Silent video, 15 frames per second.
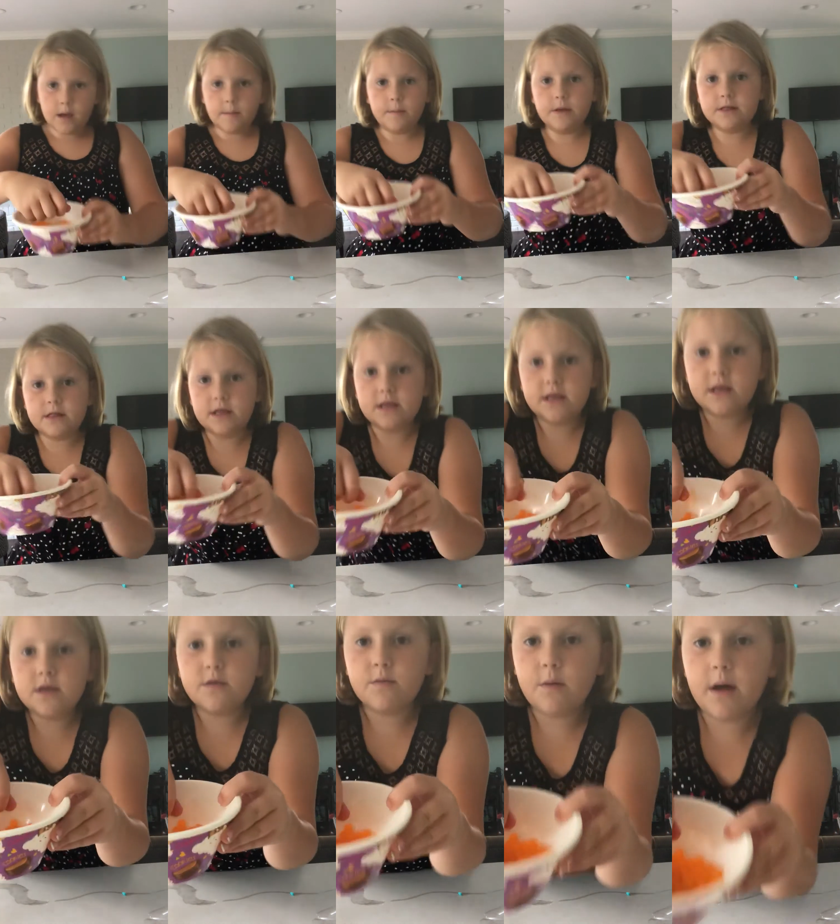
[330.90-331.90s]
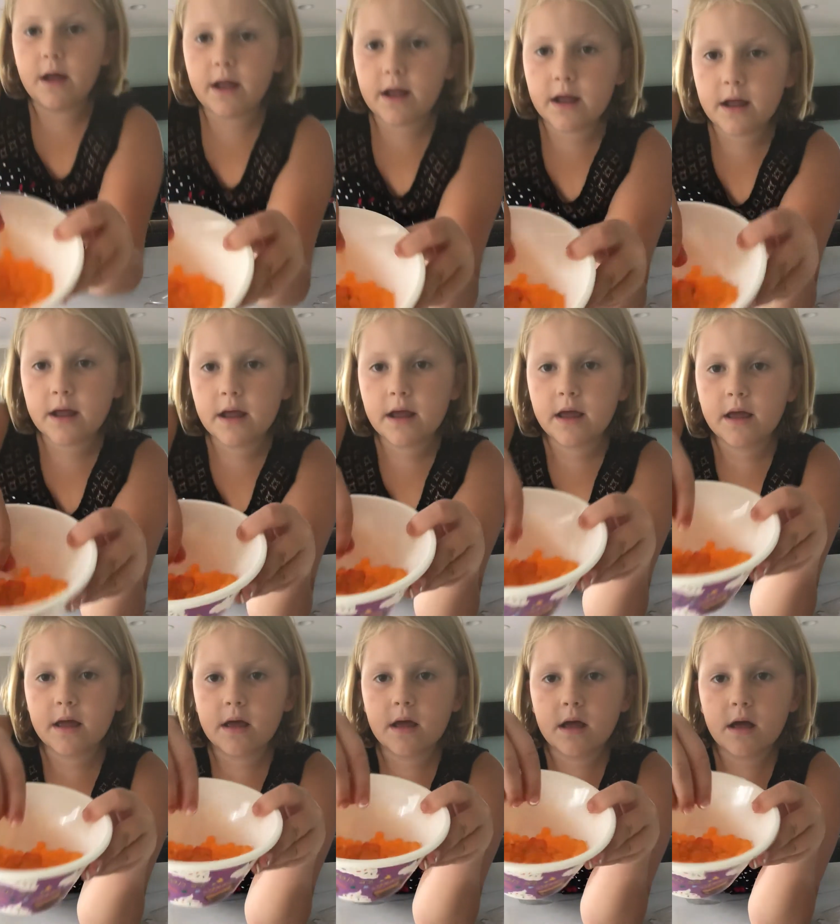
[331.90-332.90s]
But this is what
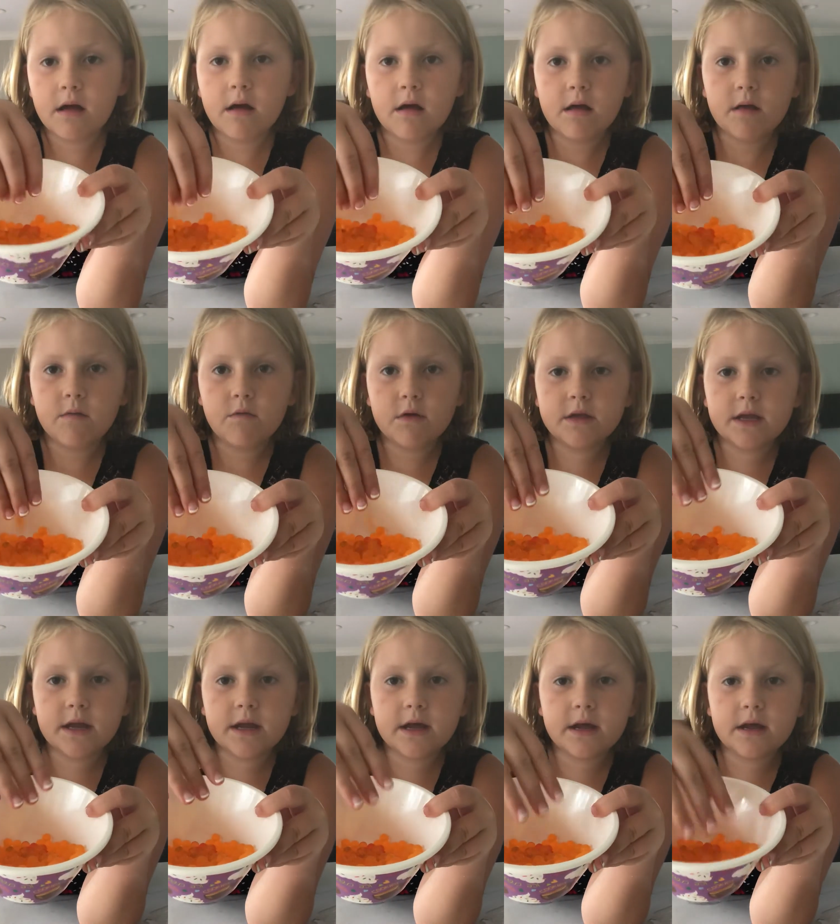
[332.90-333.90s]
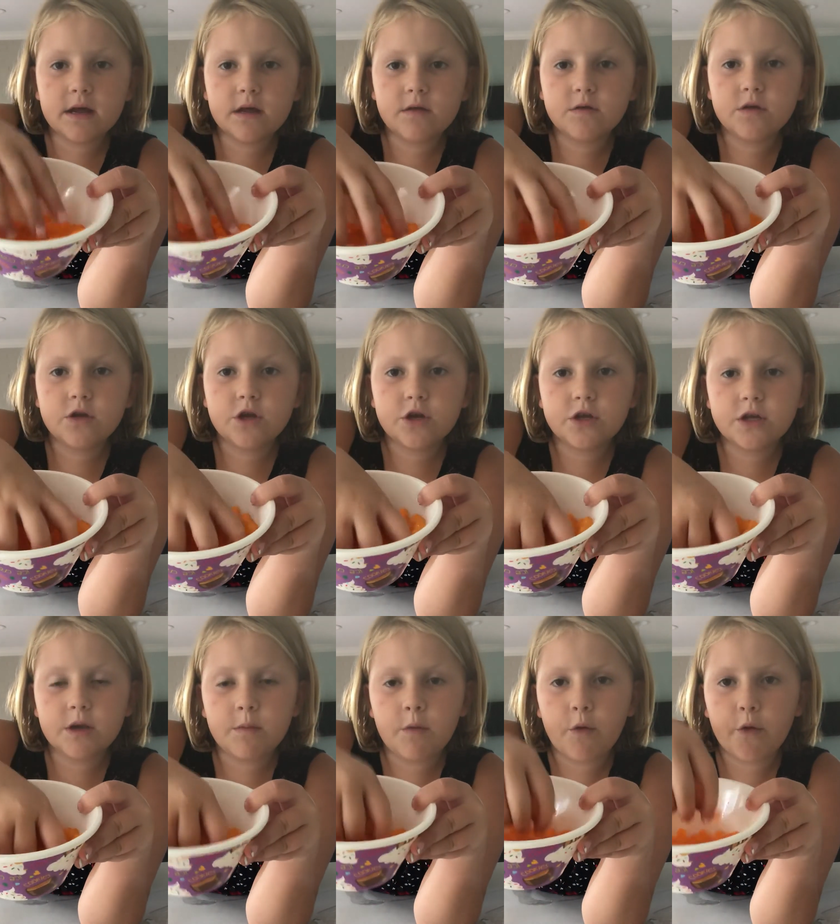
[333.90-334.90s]
was in it. It's just
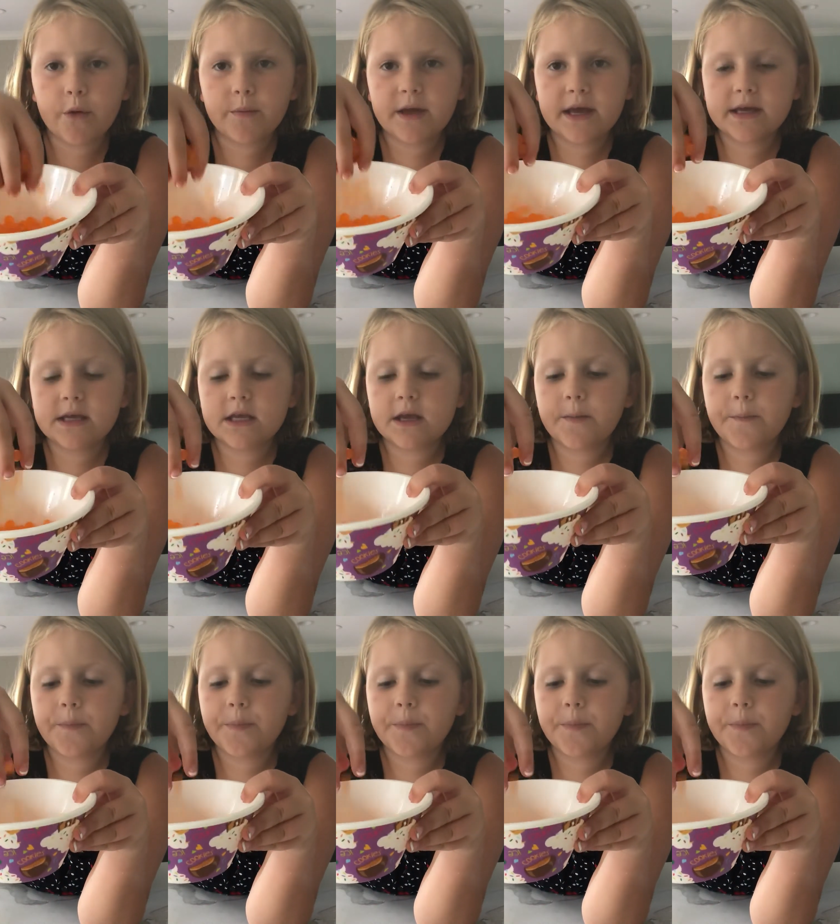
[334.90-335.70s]
some Orbeez.